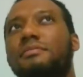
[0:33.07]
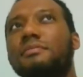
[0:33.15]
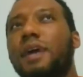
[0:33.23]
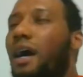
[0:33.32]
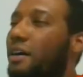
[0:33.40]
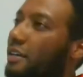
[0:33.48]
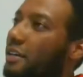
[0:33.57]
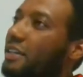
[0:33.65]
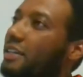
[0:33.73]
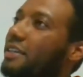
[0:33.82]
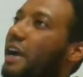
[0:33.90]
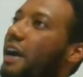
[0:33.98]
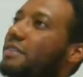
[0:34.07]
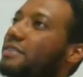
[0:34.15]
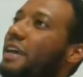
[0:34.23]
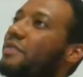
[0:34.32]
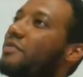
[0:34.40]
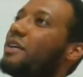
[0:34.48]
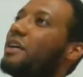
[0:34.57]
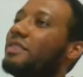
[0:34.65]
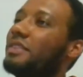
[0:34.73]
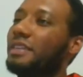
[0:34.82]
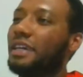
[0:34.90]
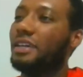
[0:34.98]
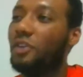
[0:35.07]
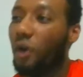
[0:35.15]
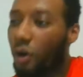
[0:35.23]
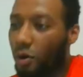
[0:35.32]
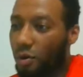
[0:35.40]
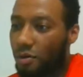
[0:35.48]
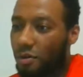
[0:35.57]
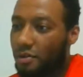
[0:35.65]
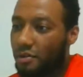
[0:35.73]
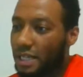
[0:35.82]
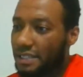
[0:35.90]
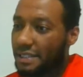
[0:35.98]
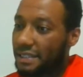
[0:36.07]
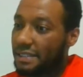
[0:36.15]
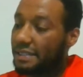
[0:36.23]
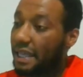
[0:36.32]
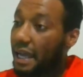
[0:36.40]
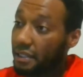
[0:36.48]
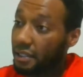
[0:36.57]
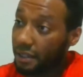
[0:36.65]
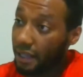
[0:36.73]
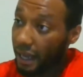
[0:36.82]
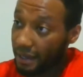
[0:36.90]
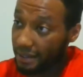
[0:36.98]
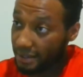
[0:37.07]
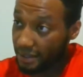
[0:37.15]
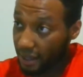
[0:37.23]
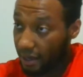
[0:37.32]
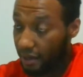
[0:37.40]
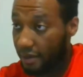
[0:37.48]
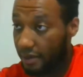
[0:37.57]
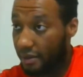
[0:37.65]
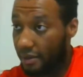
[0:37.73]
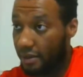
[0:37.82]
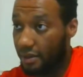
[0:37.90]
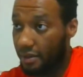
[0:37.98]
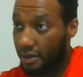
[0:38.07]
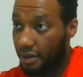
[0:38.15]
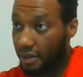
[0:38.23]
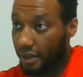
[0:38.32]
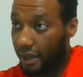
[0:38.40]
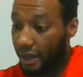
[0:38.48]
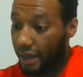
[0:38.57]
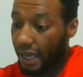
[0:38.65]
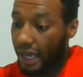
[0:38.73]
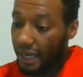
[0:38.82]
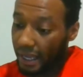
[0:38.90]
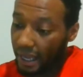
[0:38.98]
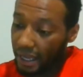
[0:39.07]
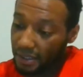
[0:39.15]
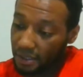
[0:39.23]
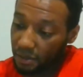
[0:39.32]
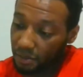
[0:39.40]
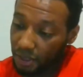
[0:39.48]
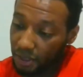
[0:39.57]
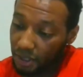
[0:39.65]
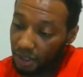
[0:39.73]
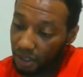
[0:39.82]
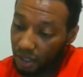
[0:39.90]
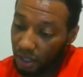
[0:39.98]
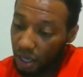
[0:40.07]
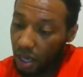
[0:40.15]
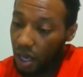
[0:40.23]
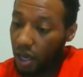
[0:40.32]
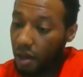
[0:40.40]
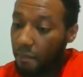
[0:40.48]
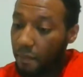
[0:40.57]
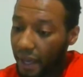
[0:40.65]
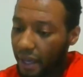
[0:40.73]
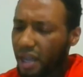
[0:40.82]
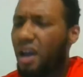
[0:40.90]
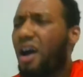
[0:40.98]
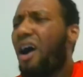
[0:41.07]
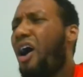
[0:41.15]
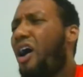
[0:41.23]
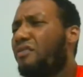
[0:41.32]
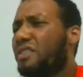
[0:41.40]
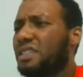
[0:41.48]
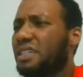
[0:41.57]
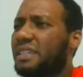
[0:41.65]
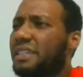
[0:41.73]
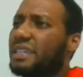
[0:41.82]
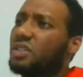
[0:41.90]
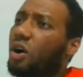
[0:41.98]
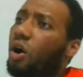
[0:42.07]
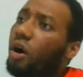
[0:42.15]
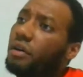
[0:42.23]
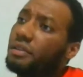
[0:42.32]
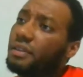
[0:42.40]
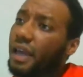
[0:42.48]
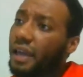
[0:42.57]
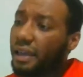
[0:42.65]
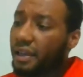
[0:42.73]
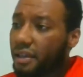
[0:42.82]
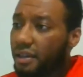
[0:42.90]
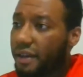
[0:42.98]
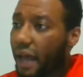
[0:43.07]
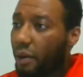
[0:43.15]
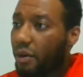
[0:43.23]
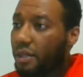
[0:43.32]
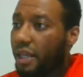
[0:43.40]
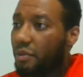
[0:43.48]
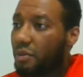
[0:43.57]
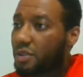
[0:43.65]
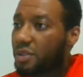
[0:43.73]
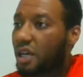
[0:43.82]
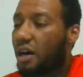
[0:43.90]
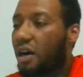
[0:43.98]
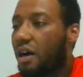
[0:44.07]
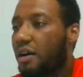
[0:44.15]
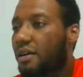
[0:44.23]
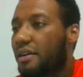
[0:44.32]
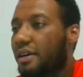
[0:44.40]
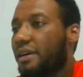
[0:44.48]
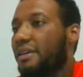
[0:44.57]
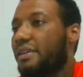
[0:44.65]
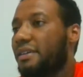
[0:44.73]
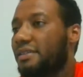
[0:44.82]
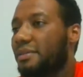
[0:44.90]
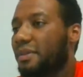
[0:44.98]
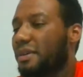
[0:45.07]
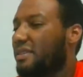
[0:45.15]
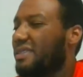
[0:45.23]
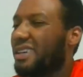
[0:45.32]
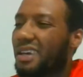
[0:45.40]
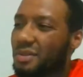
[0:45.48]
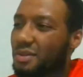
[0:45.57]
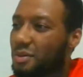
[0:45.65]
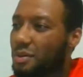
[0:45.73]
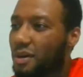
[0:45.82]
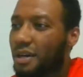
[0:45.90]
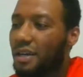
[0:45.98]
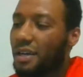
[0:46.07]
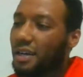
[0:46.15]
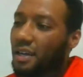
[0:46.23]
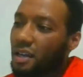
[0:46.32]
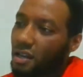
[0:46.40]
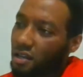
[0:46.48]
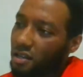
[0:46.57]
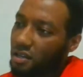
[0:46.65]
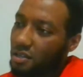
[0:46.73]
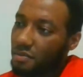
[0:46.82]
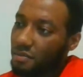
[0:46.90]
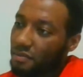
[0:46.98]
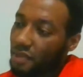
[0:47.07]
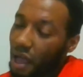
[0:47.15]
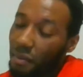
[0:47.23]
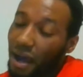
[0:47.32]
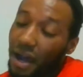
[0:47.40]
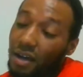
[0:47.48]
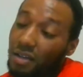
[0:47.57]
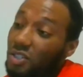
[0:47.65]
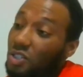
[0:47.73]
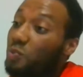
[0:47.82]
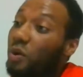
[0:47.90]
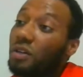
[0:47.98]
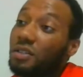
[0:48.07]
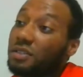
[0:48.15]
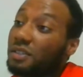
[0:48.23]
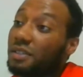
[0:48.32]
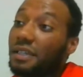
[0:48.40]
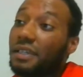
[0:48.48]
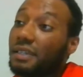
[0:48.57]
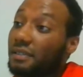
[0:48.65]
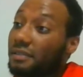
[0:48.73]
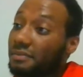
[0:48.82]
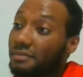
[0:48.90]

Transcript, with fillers: I'm going to clean your house every other day. No, that's the standard that I set. Yeah, and it has to be uh, met. Obviously, there's the odd day now and then, which is like, oh, can I clean it tomorrow? Yeah, it's cool. Because like my house is spotlessly clean.